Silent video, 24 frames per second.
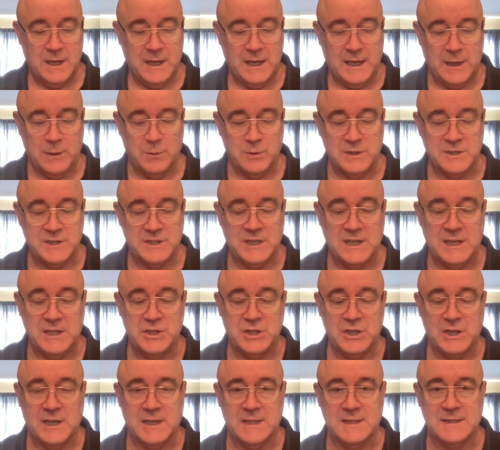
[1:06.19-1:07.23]
He was
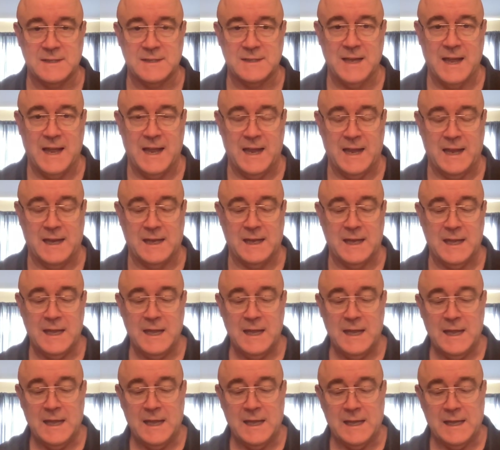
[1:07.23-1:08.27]
teaching and saying,
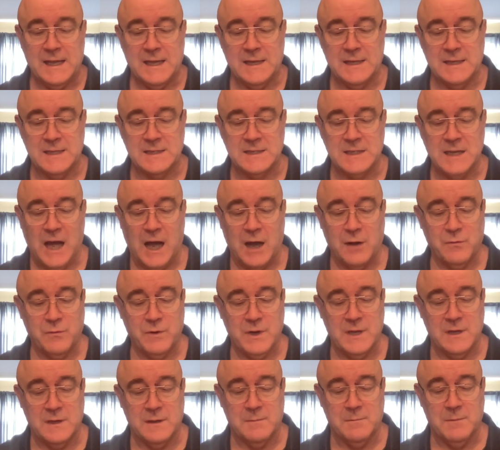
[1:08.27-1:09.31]
It is not
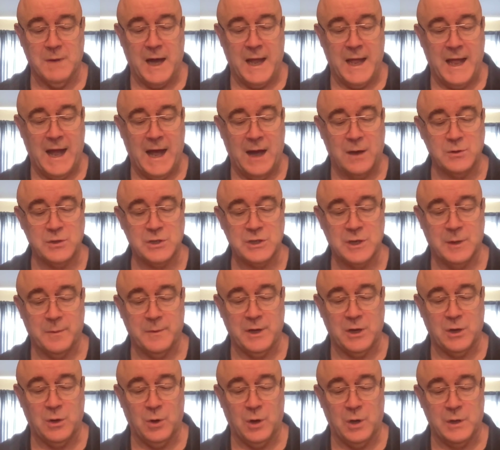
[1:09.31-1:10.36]
written, My house shall
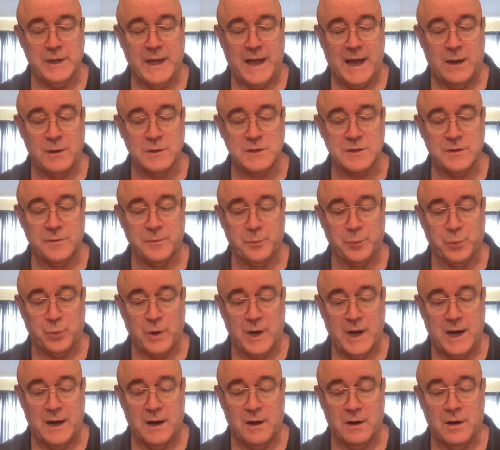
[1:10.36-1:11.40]
be called a house of
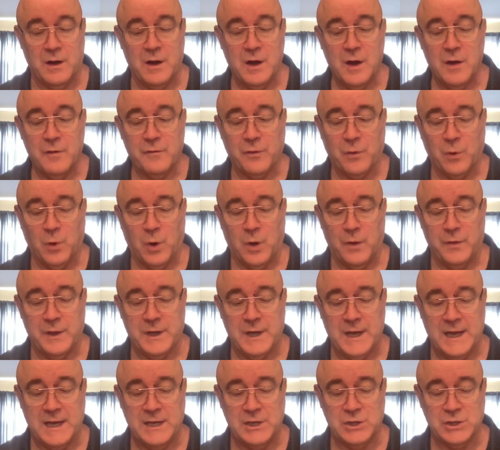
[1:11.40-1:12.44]
prayer for all the
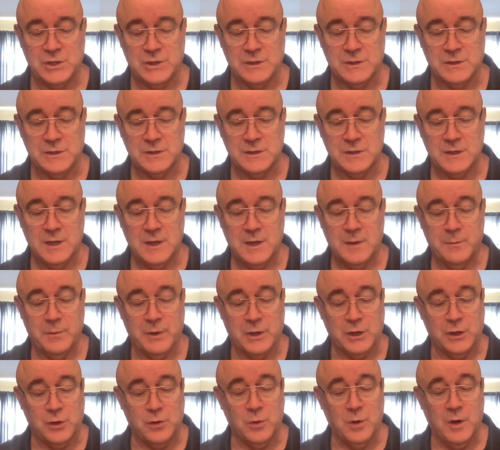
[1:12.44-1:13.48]
nations,
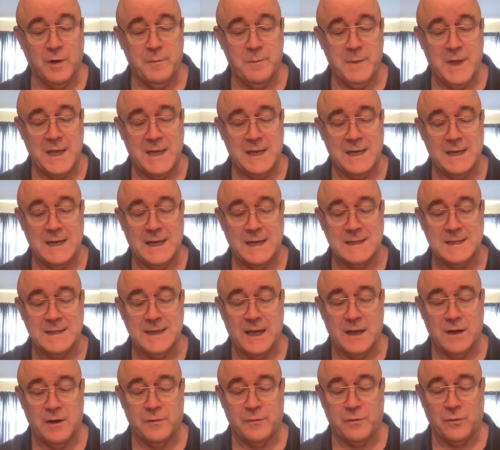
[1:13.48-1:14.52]
but you have made it a
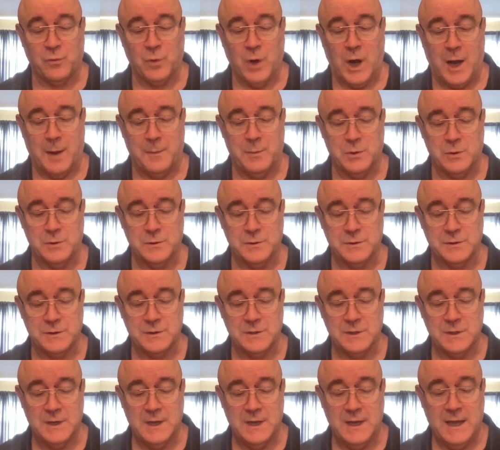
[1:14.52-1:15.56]
den of robbers.
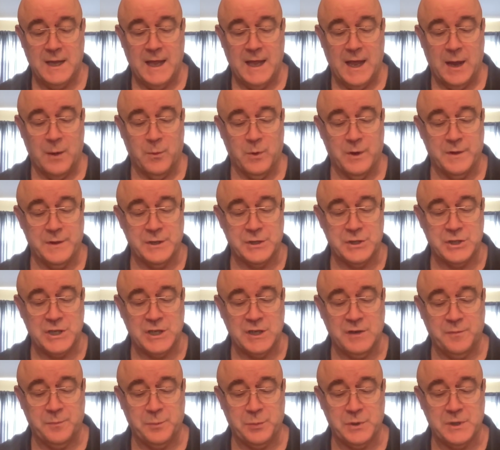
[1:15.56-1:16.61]
And when the
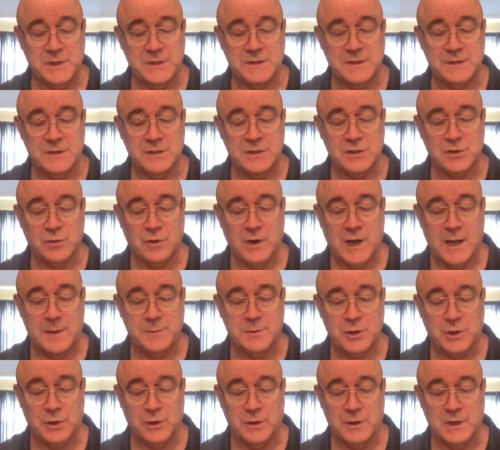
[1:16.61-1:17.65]
chief priests and the
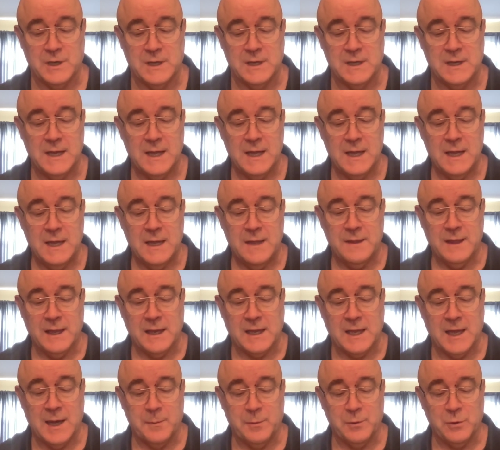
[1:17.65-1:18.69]
scribes heard it, they
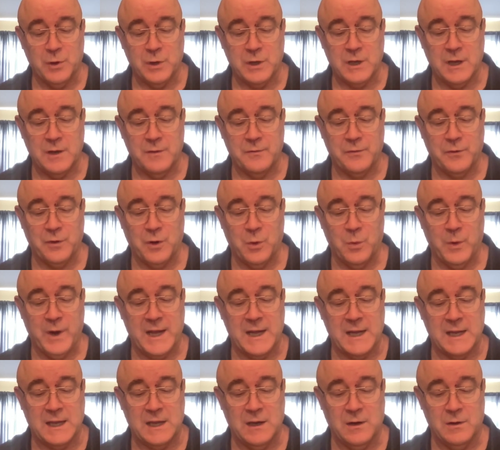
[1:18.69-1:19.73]
kept looking for a way
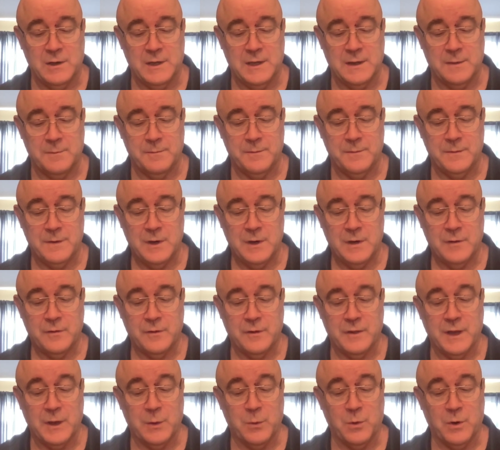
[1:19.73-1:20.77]
to kill him,
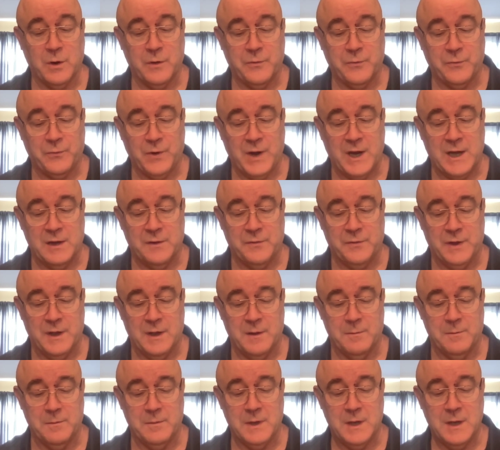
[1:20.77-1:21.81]
for they were afraid of
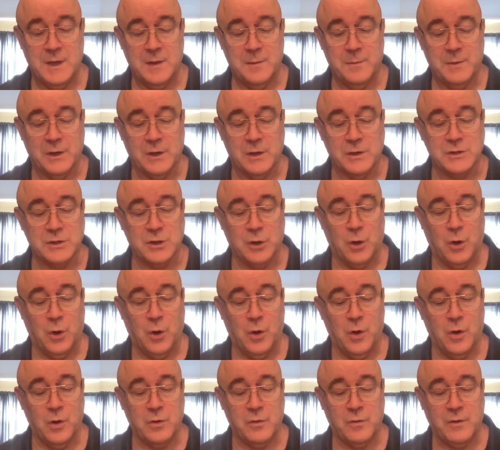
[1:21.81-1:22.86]
him, because the
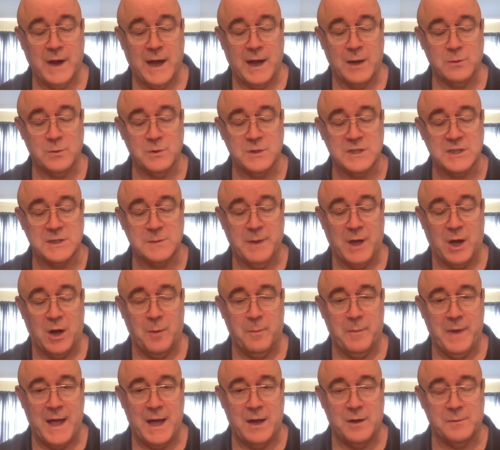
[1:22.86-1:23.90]
whole crowd was
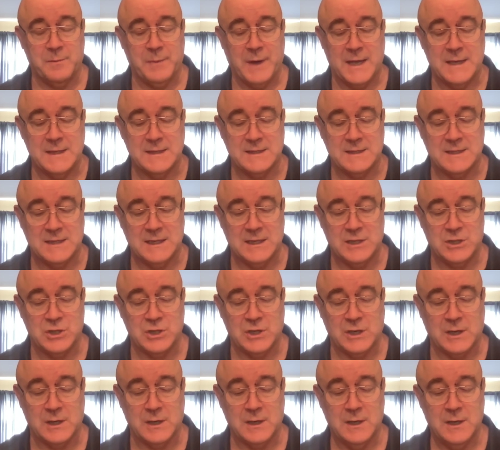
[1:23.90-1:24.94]
spellbound by his
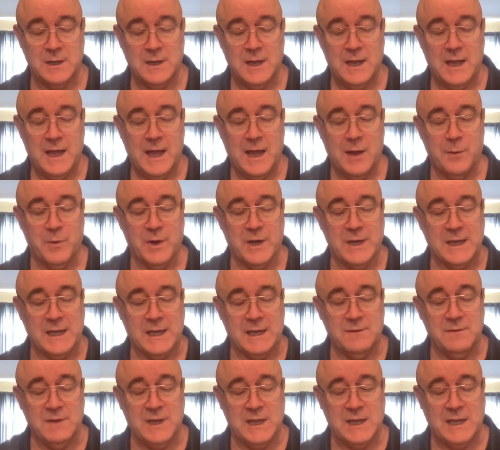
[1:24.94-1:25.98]
teaching. And when
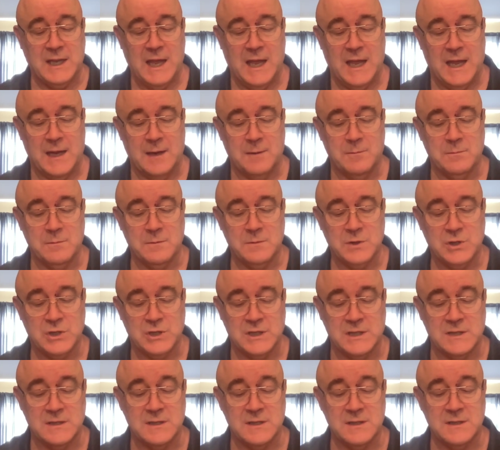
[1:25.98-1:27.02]
evening came,
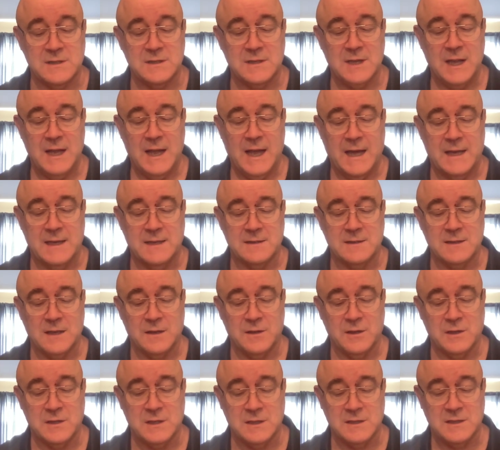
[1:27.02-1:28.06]
Jesus and his
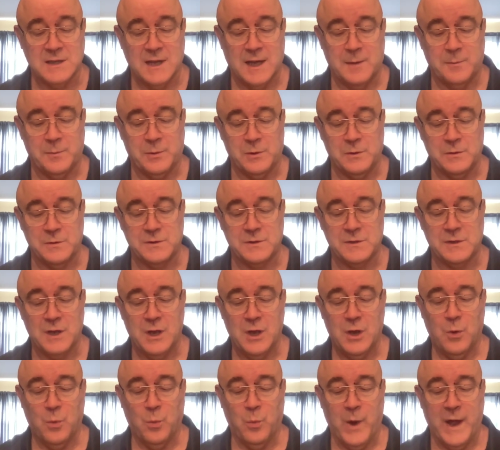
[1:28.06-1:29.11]
other disciples
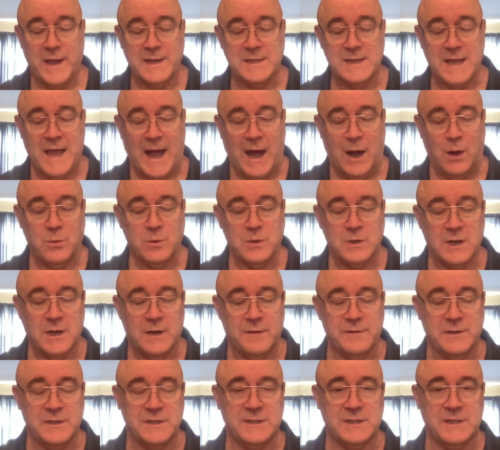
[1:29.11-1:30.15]
went out
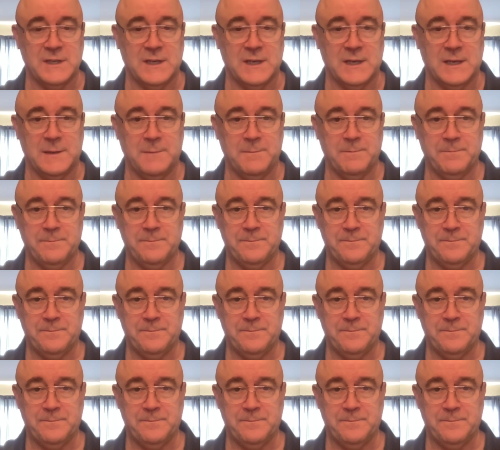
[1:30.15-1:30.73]
of the city.